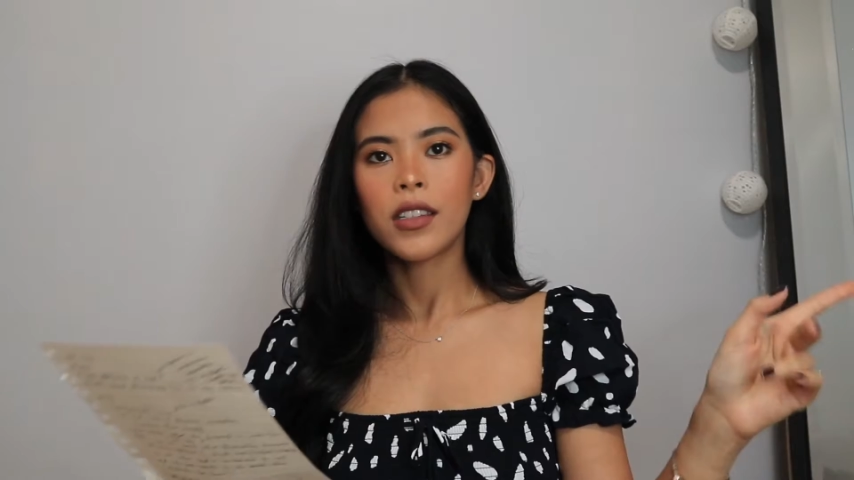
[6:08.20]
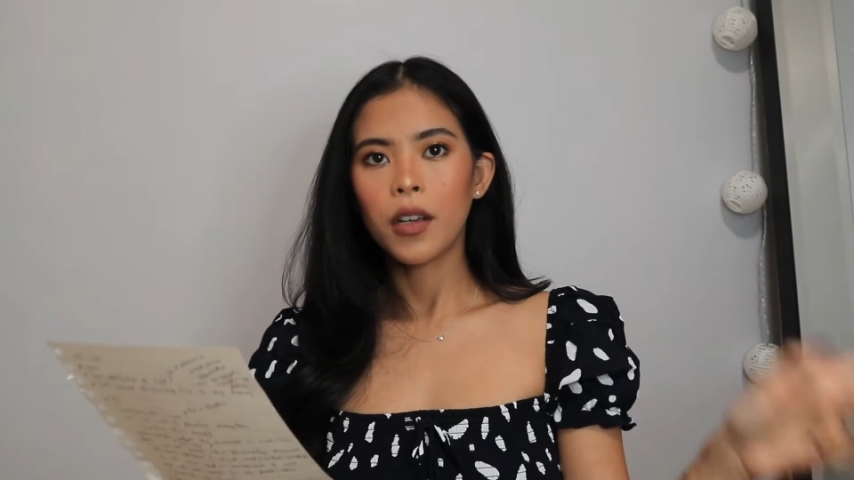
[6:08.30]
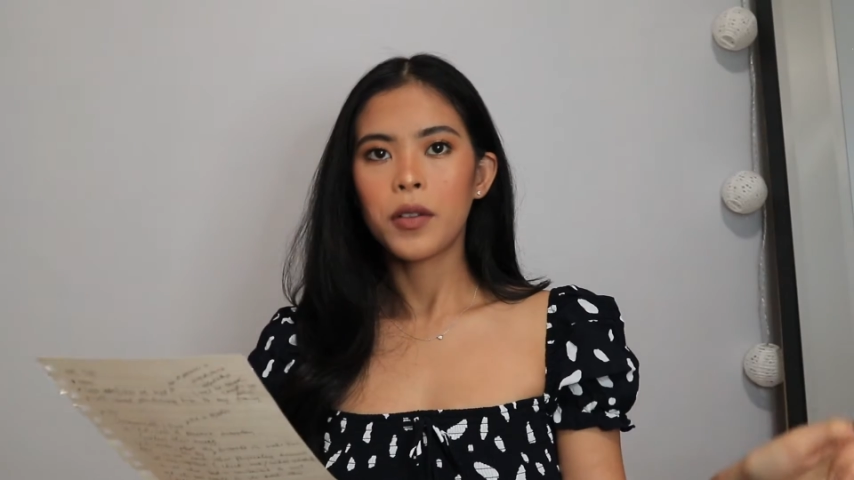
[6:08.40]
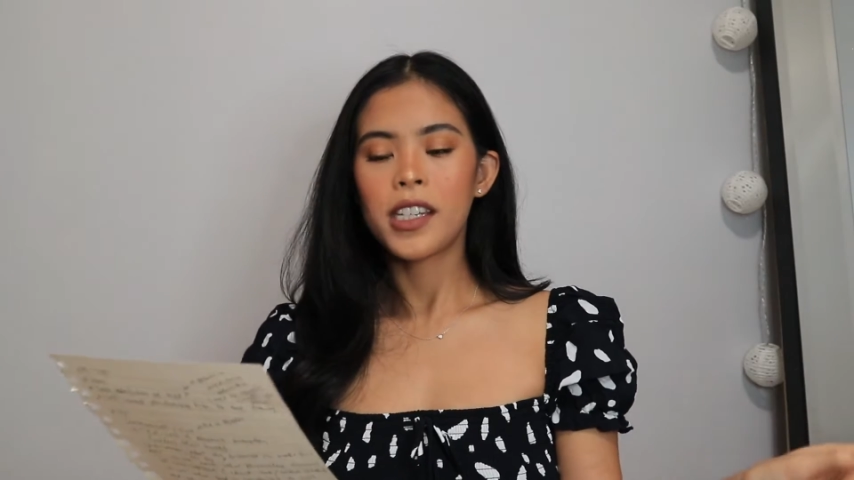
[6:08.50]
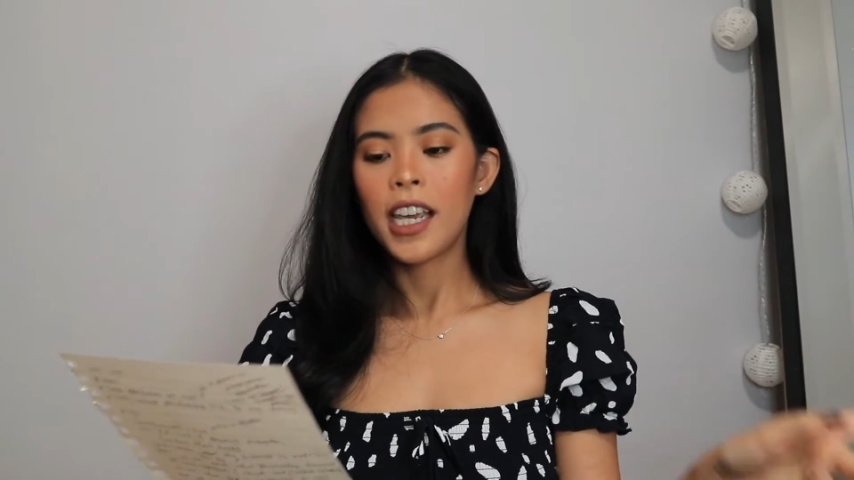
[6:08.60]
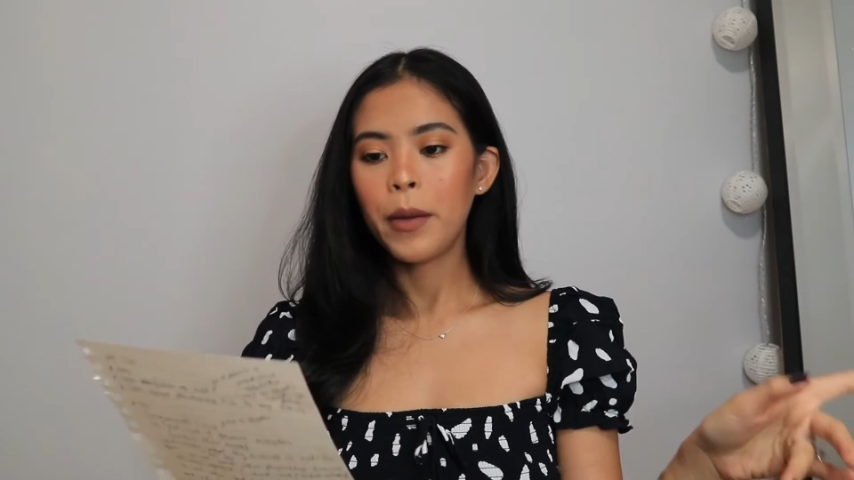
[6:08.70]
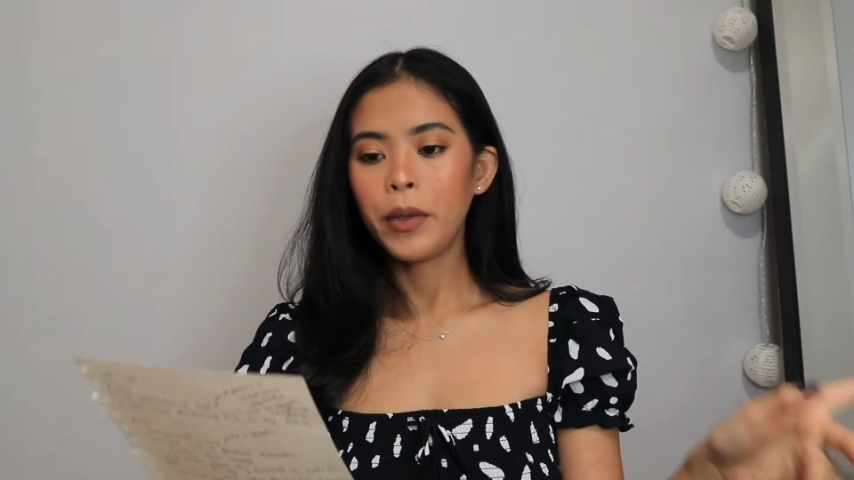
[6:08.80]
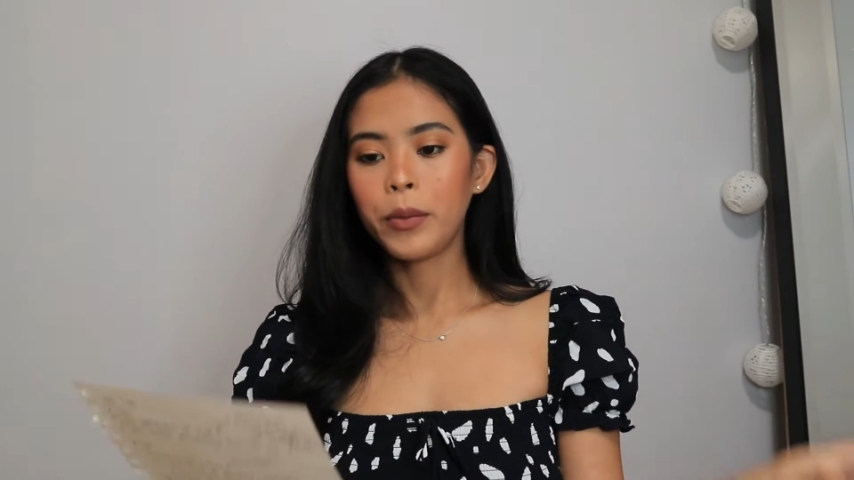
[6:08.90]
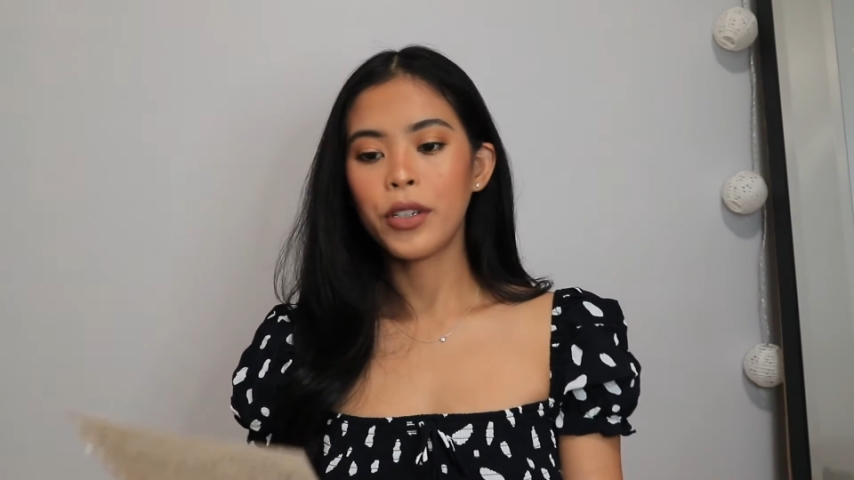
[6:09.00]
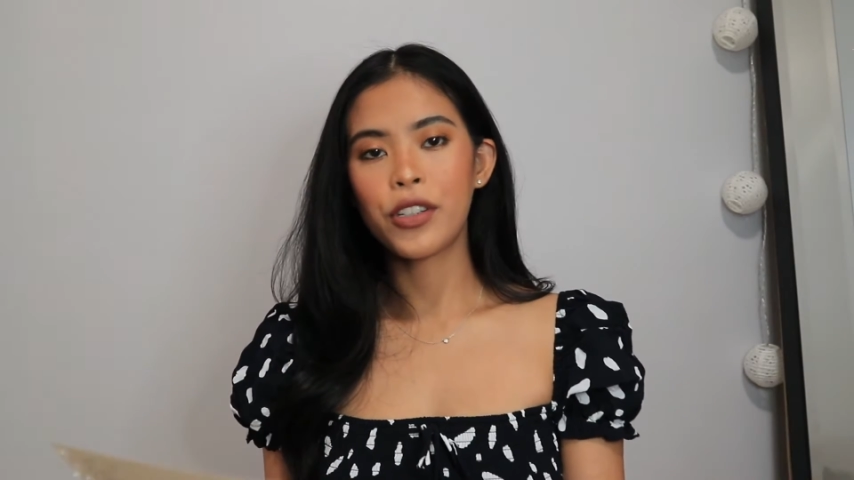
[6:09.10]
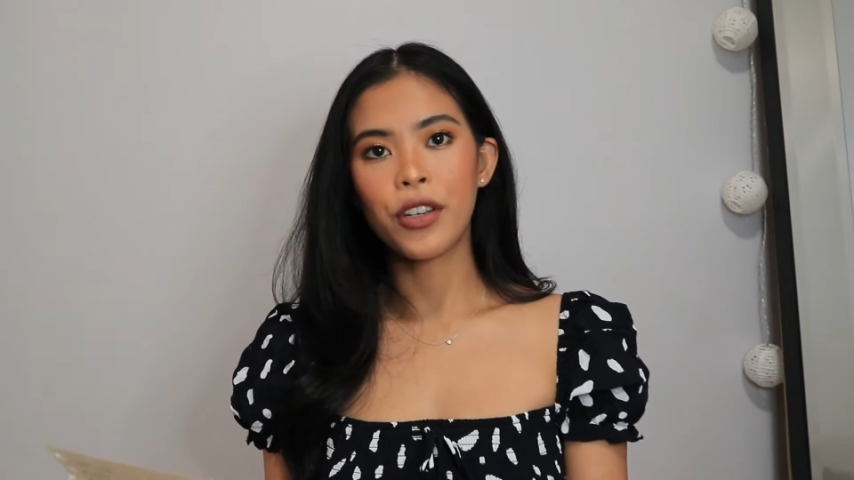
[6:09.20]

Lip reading: So tip number